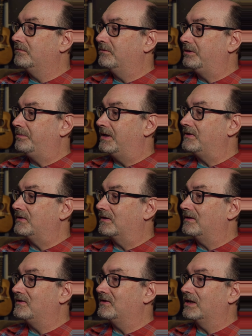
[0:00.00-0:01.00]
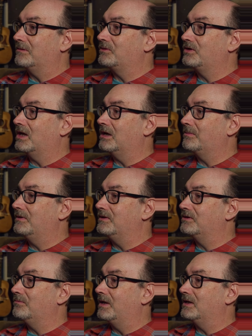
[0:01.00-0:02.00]
We basically set up shop in
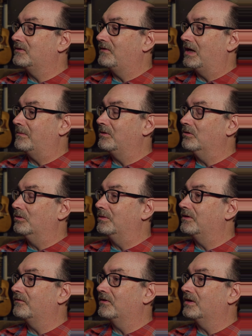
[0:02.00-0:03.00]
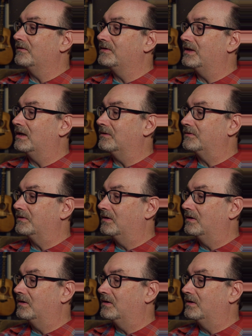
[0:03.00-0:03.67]
this man's family room at the front of his house.